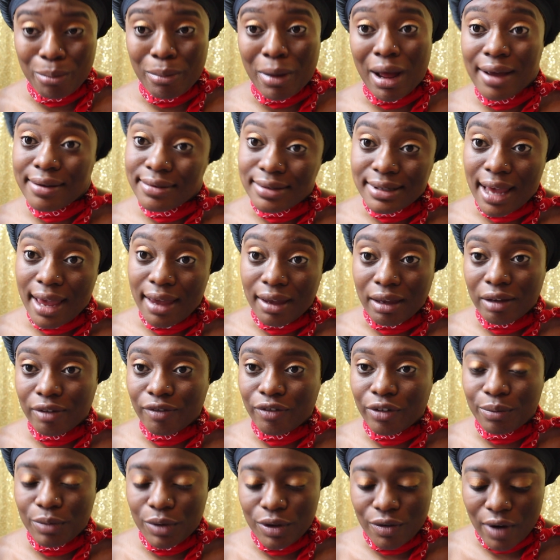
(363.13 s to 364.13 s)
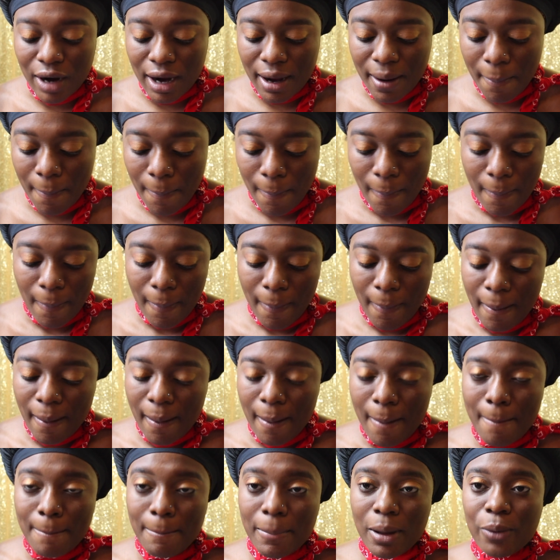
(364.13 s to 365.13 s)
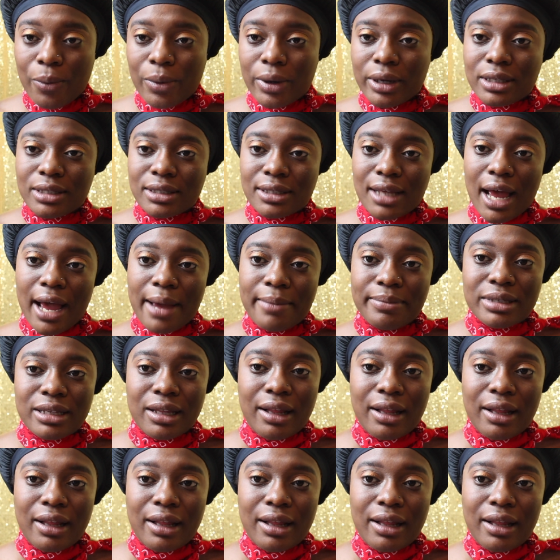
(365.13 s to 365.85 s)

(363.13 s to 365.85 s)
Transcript: don't mind taking from me, right? But when it's time